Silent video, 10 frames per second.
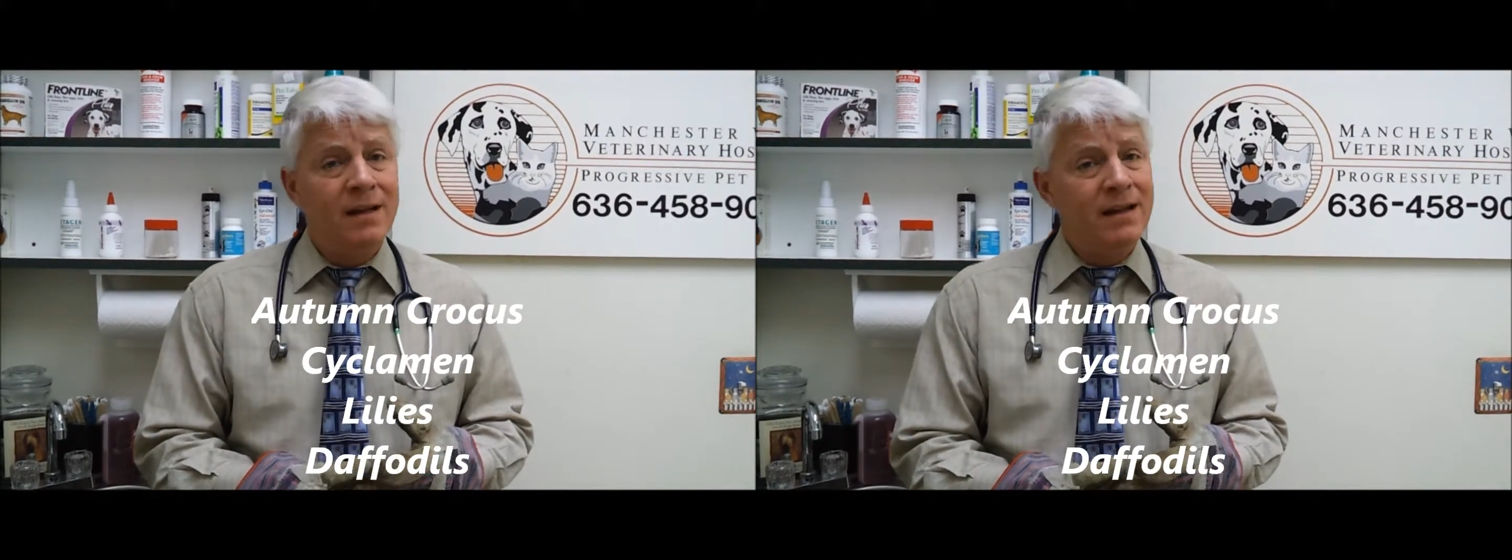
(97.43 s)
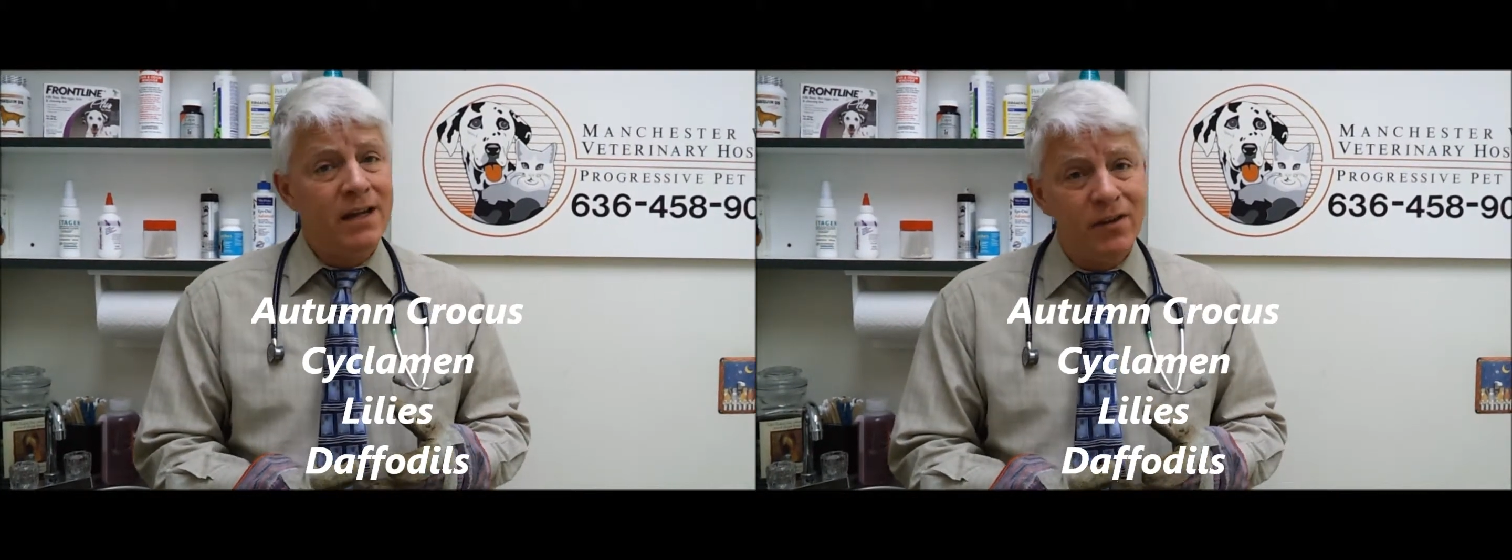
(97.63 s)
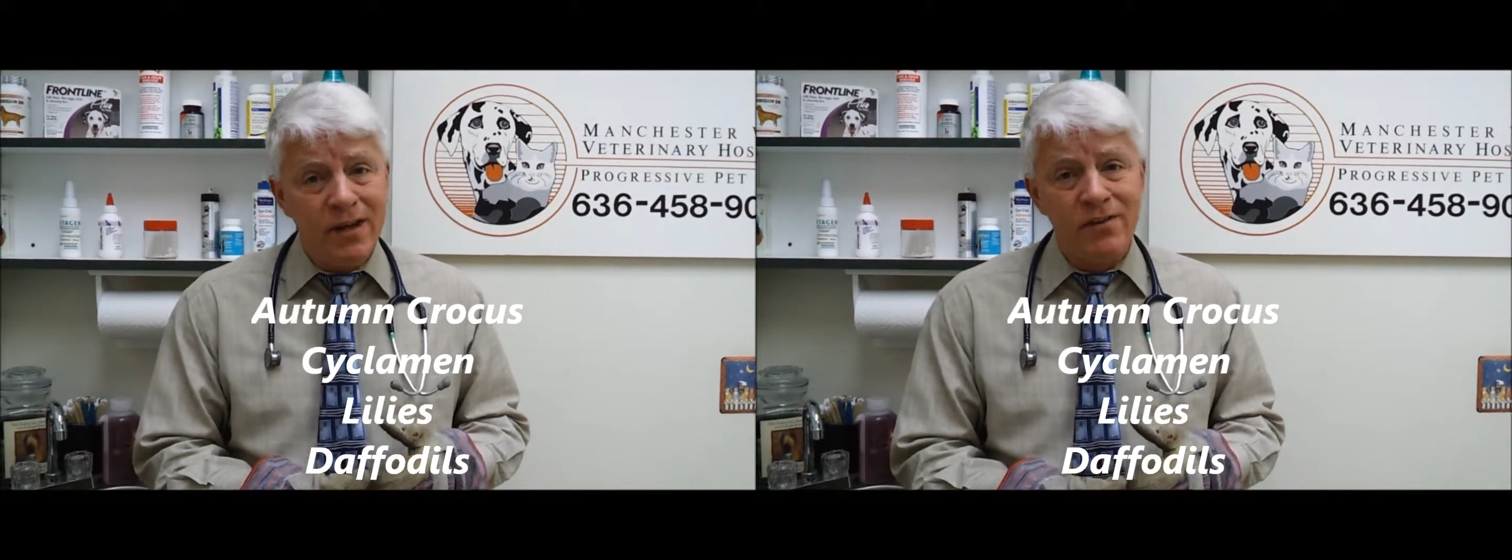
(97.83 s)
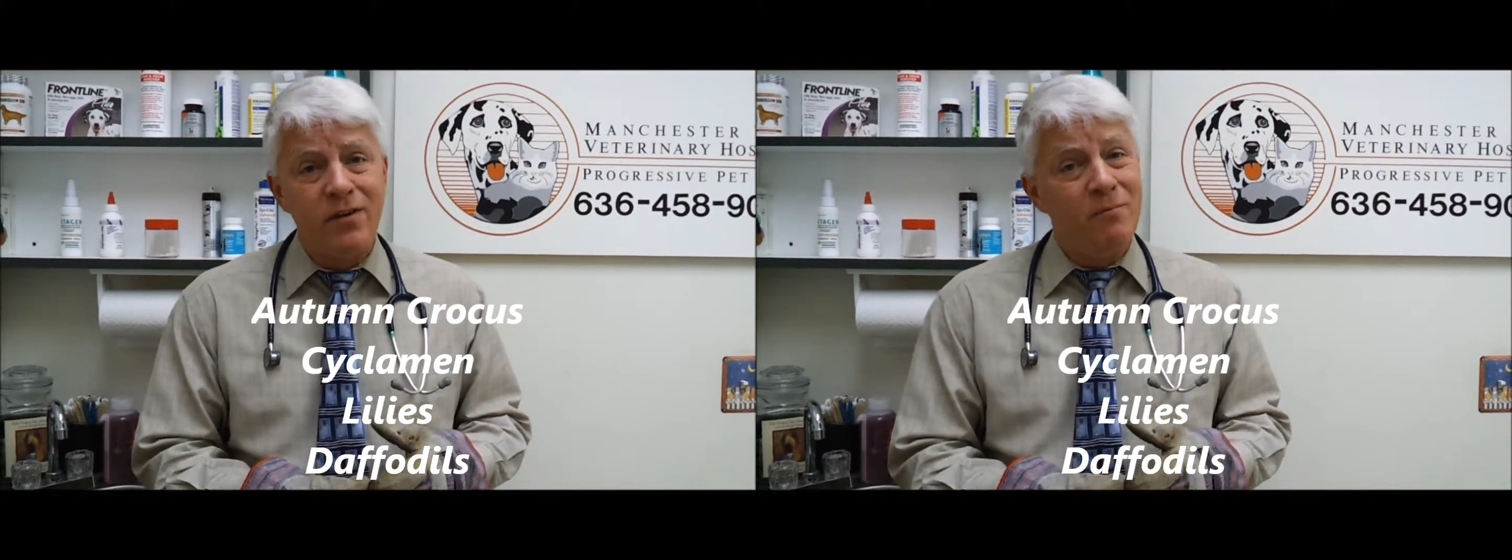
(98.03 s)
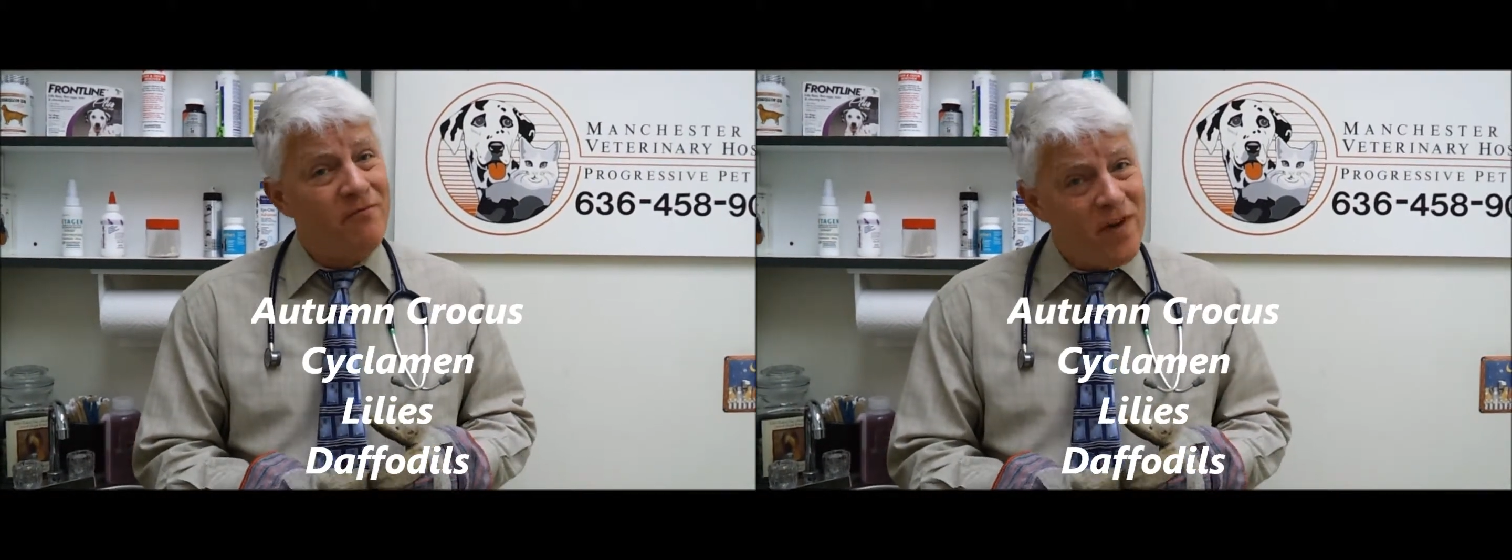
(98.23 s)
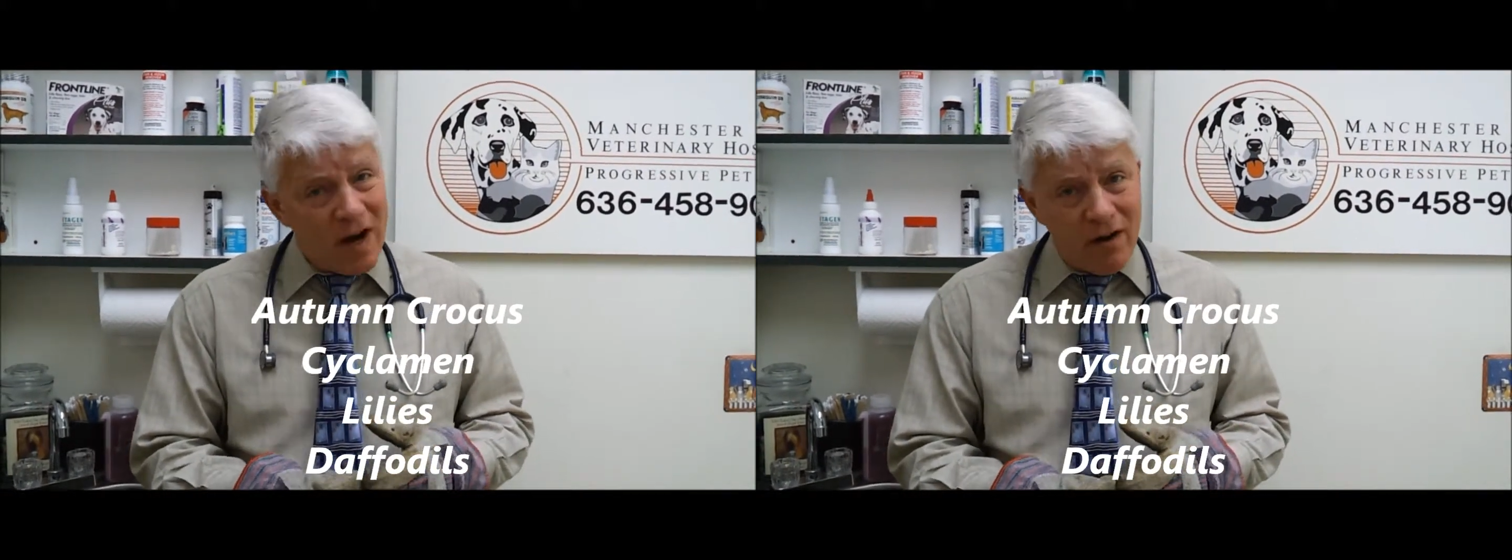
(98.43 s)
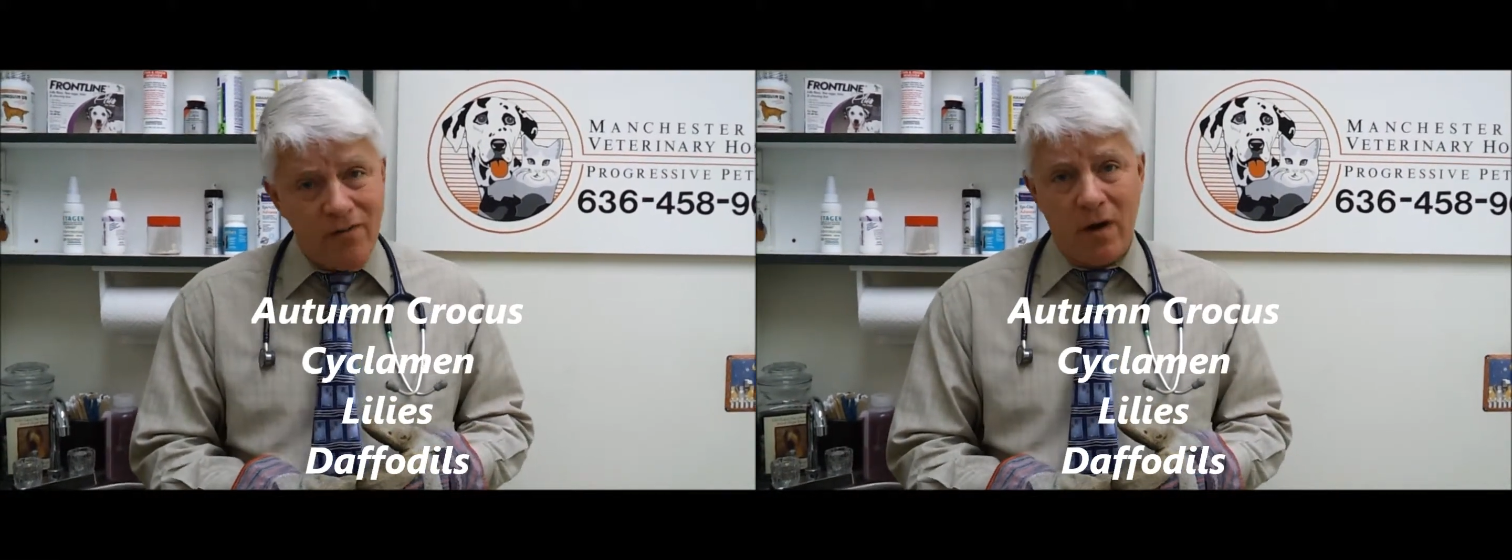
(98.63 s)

Lilies are very,